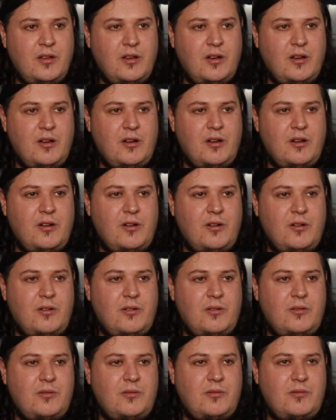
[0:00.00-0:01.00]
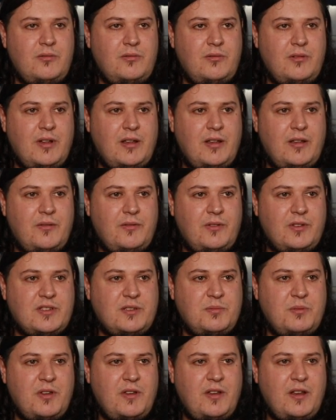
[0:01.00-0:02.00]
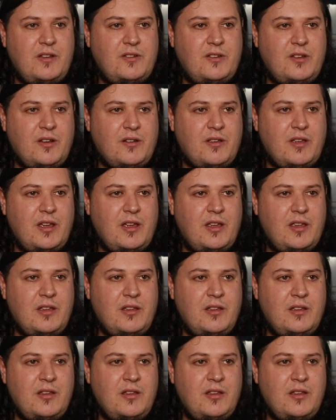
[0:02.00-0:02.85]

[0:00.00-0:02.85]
Oh! And then I lost a bit of energy. Okay.